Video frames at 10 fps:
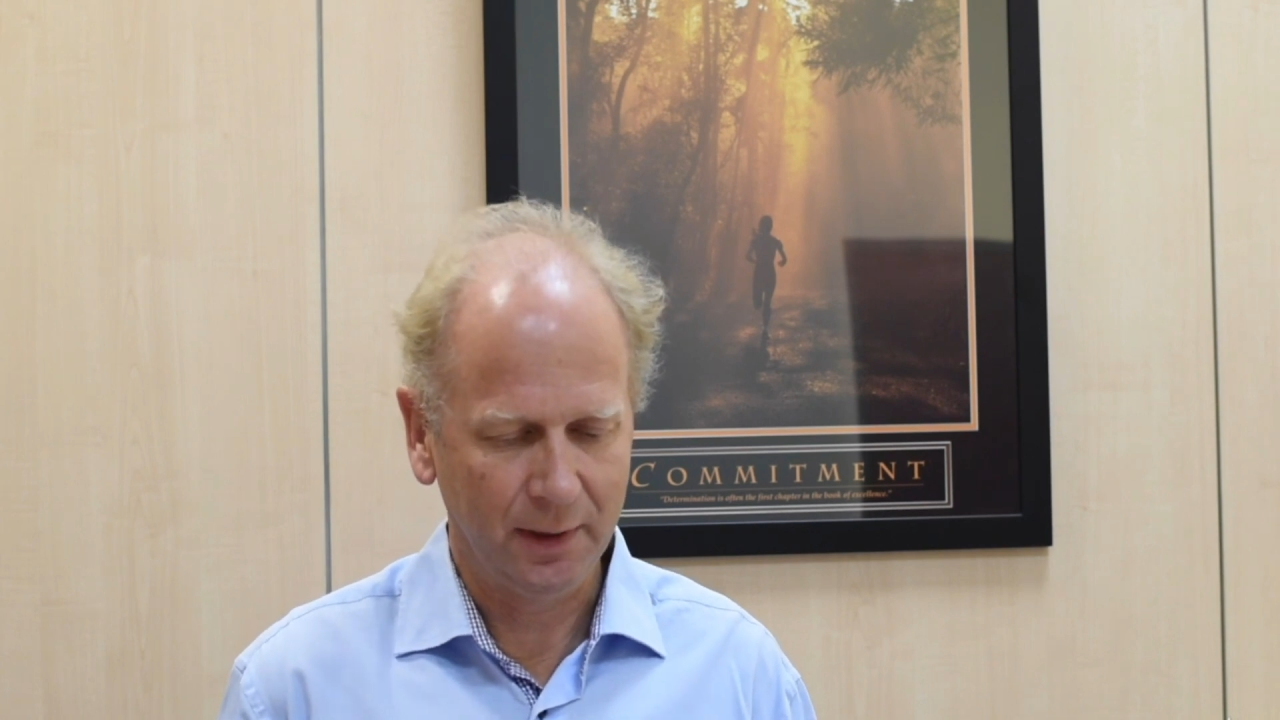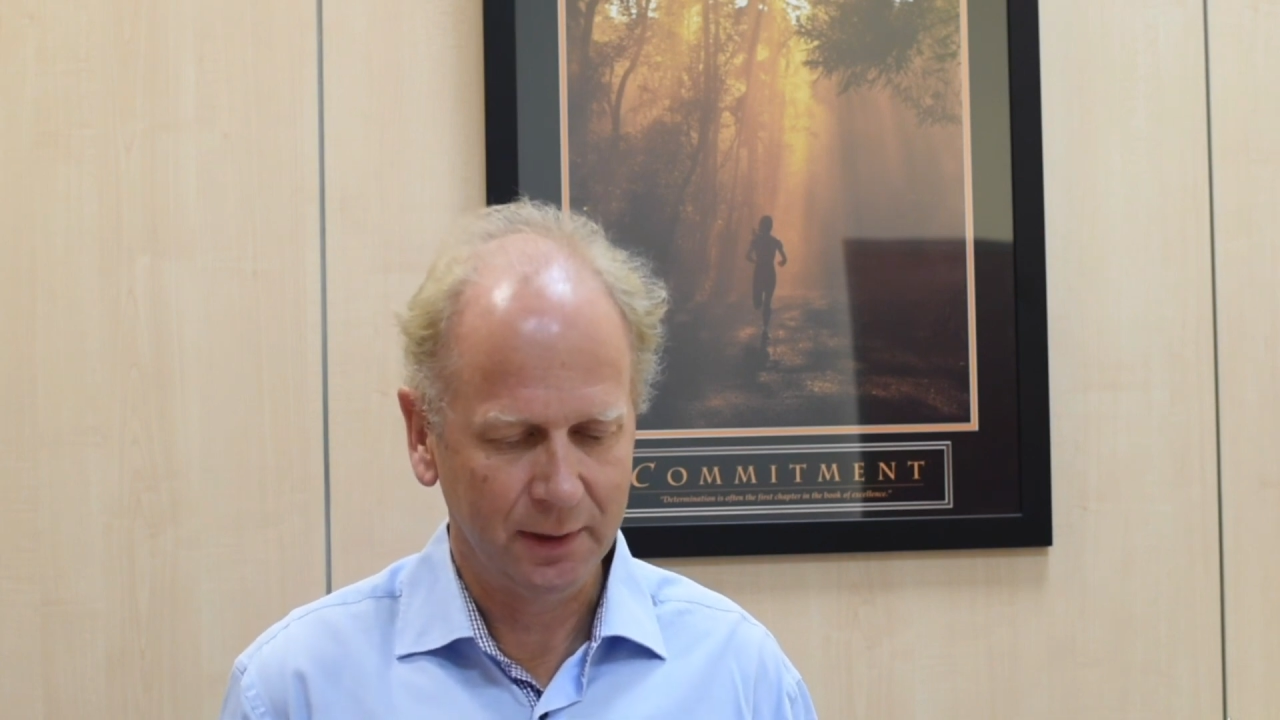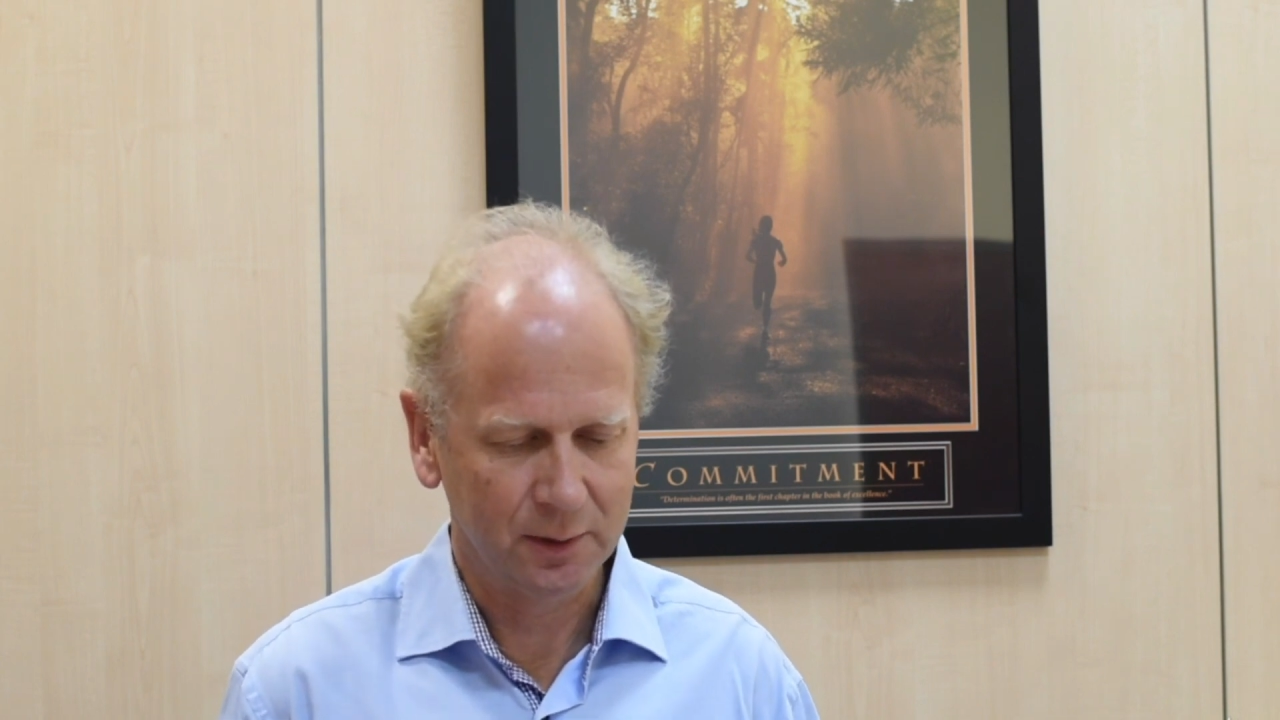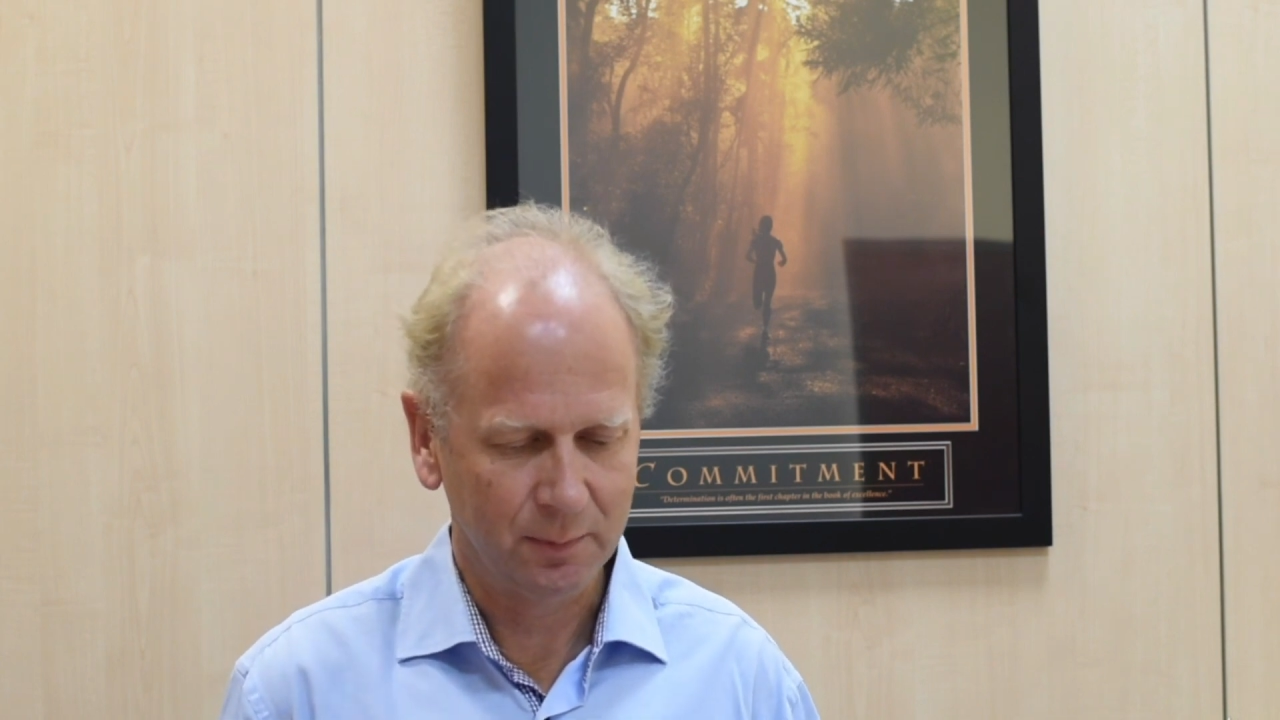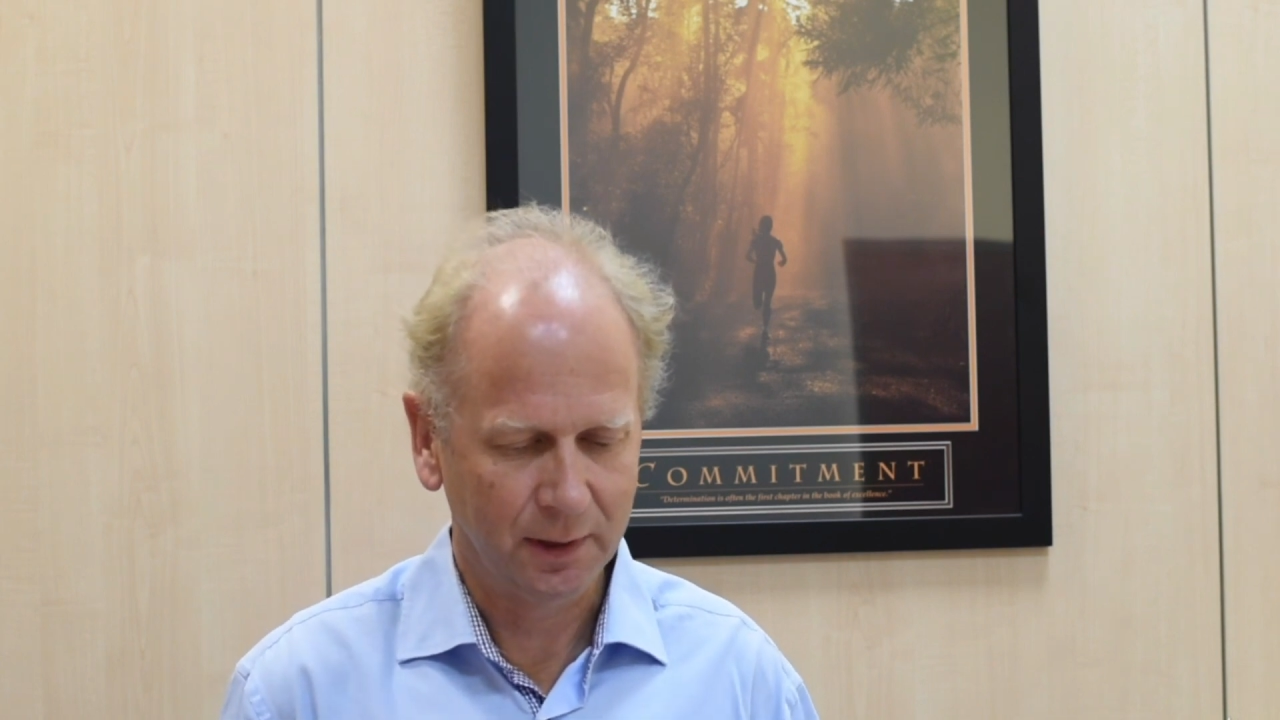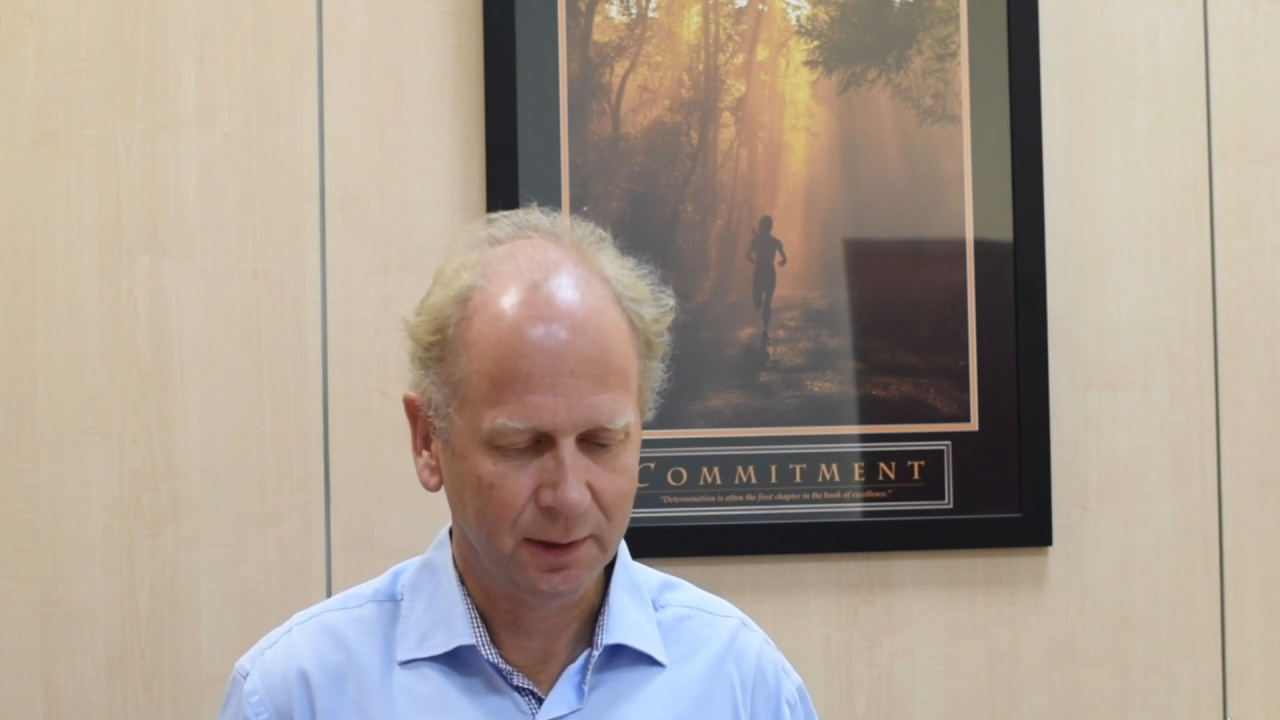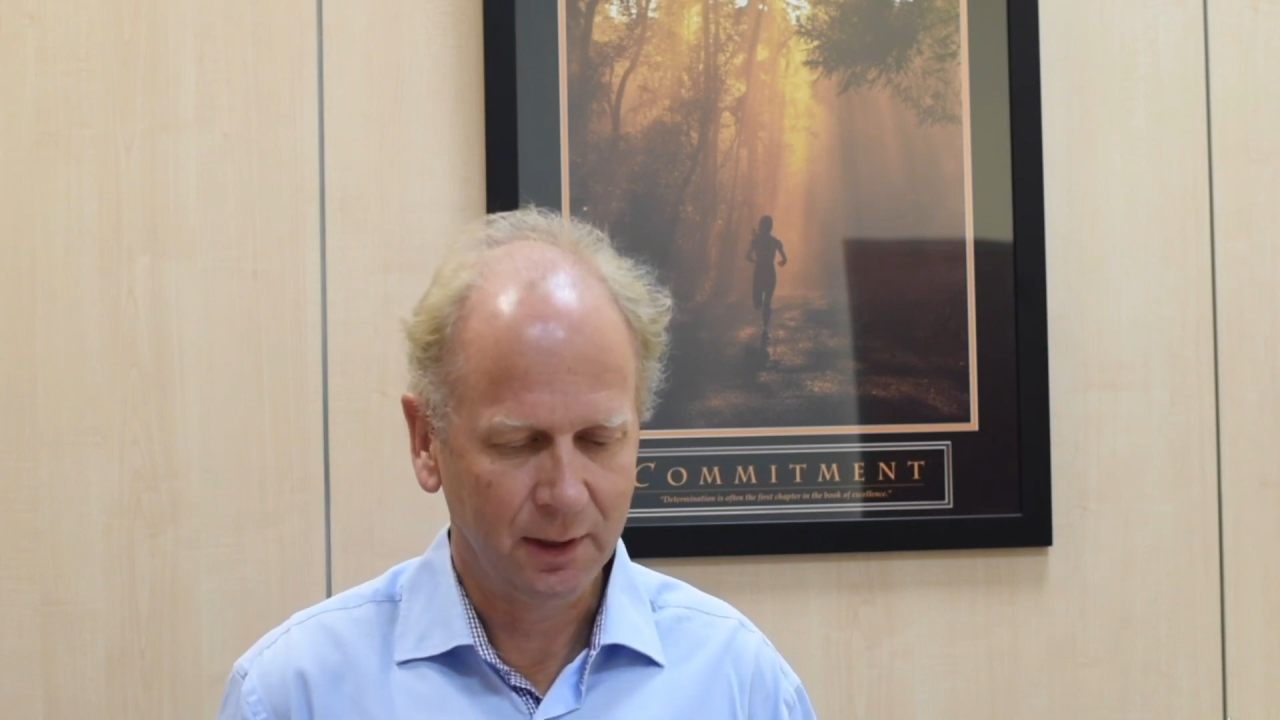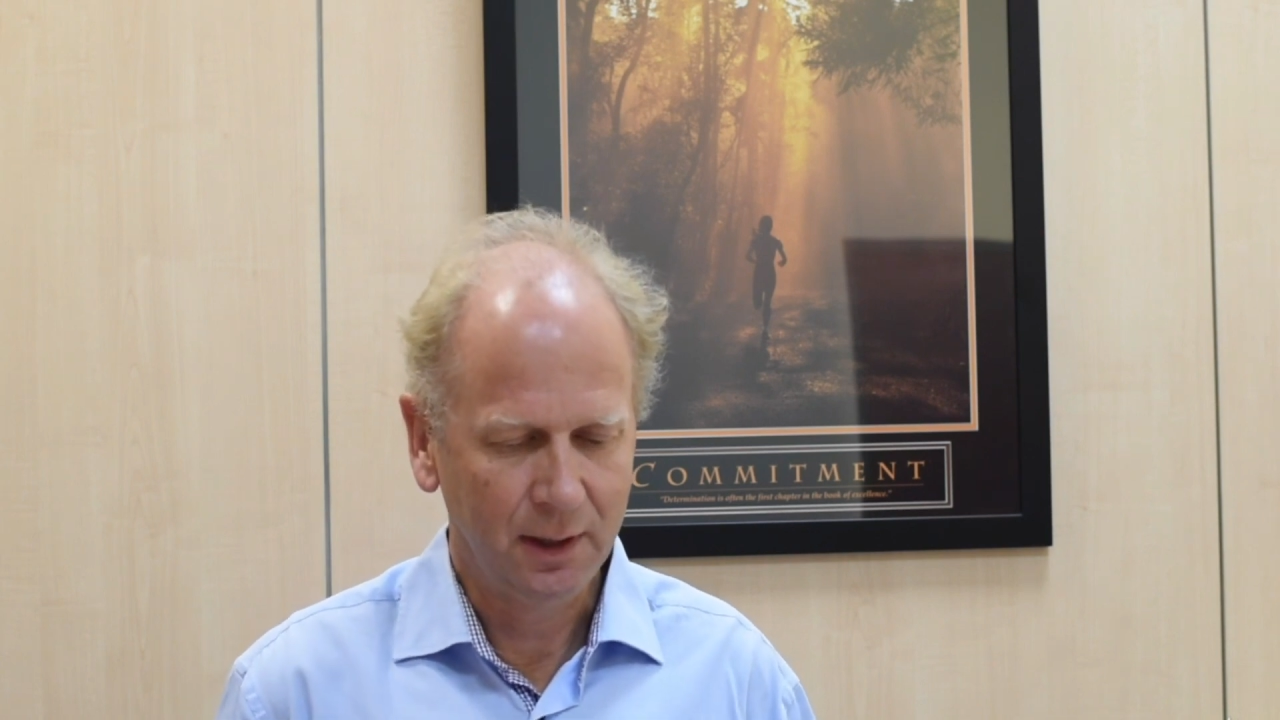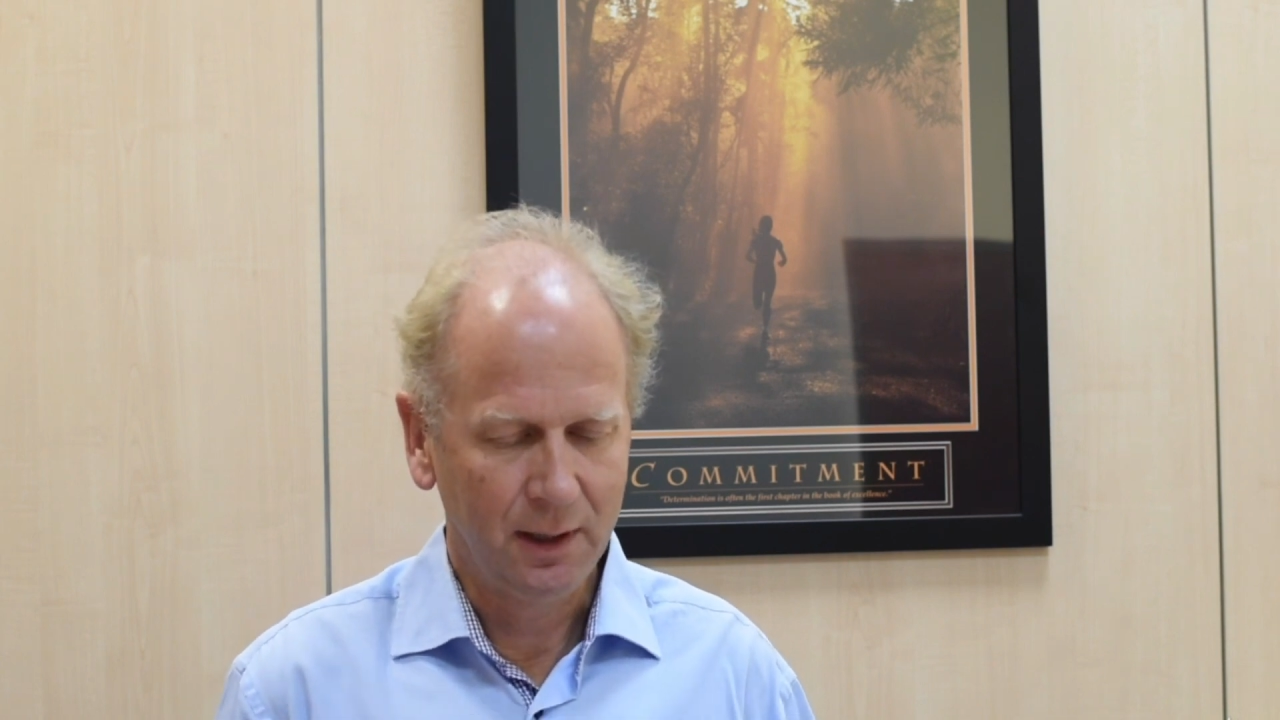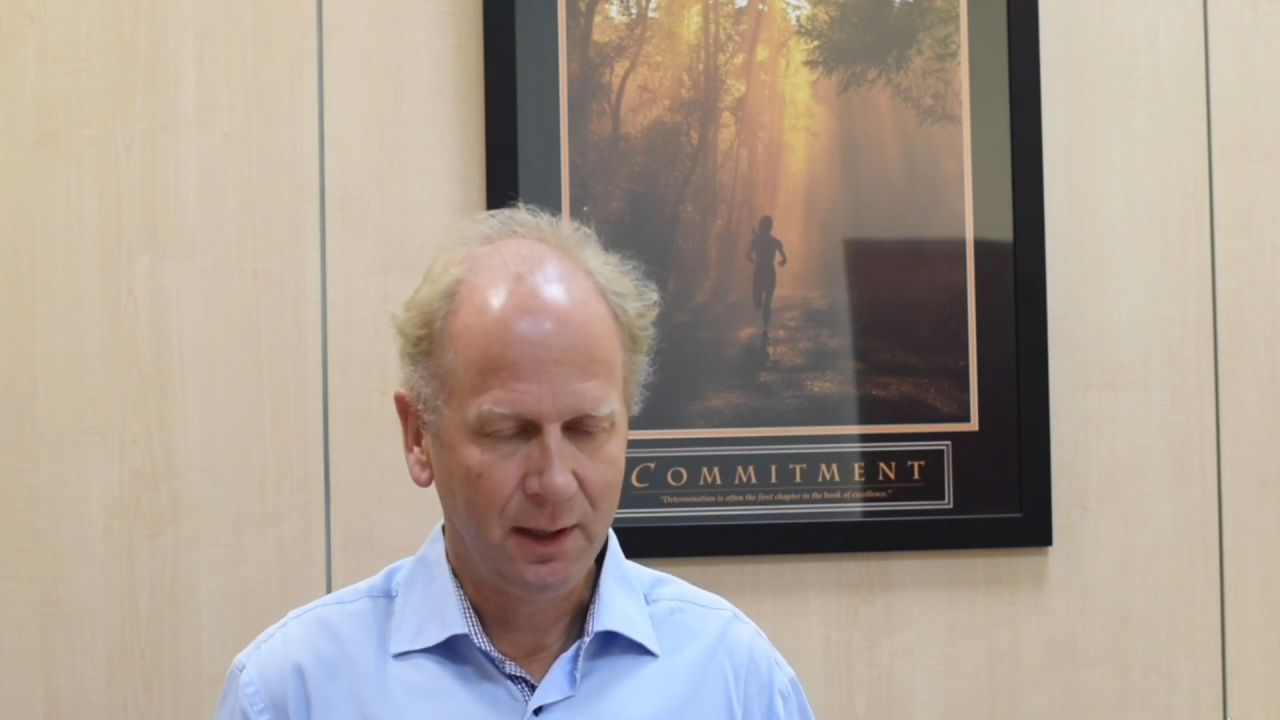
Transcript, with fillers: management,